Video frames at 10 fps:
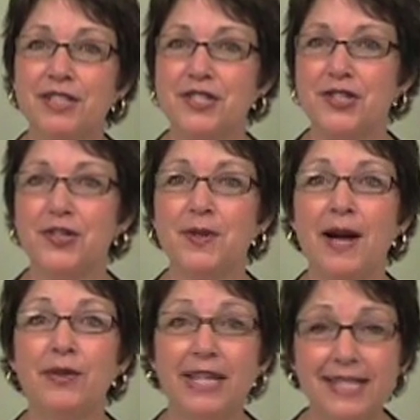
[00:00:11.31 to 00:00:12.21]
to show you
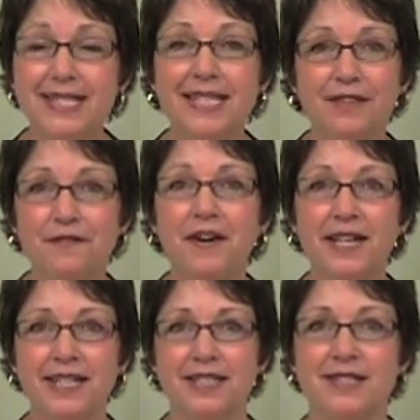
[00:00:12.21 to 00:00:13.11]
how easy and fun
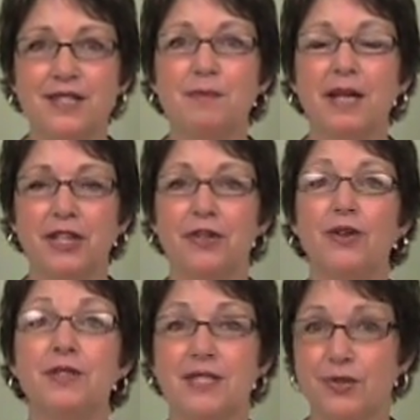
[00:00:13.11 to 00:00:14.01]
it is to make your
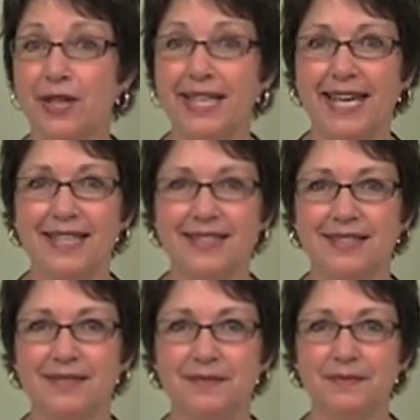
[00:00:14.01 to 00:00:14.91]
own soy
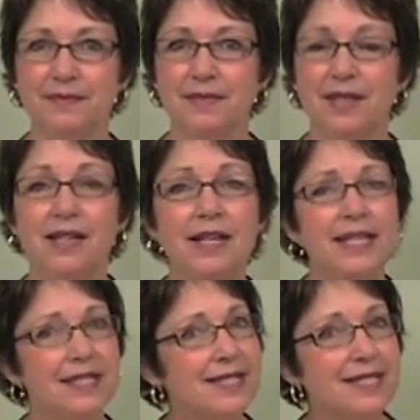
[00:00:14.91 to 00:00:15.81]
candle. It
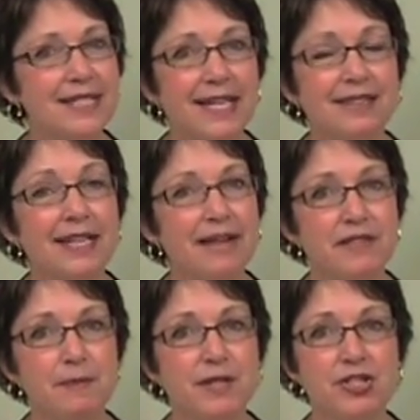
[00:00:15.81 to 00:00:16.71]
doesn't take a lot of
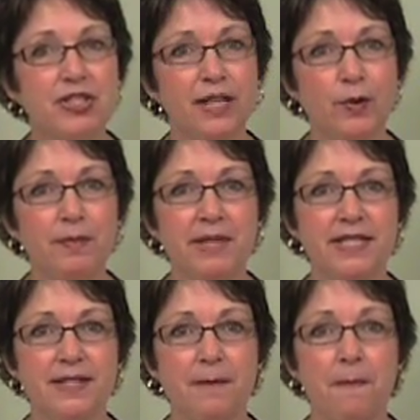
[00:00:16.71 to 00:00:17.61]
special
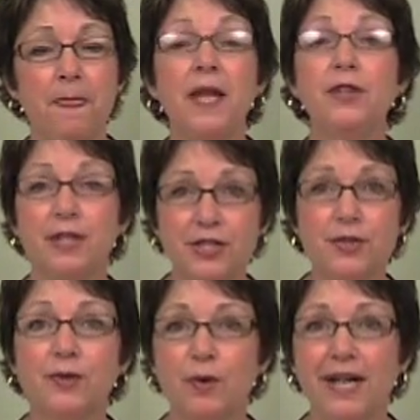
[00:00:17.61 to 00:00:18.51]
equipment, and you can do
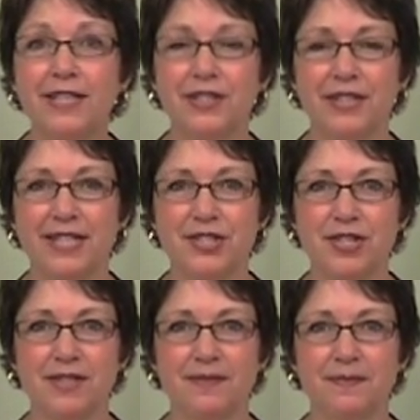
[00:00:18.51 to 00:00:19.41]
it right in your kitchen.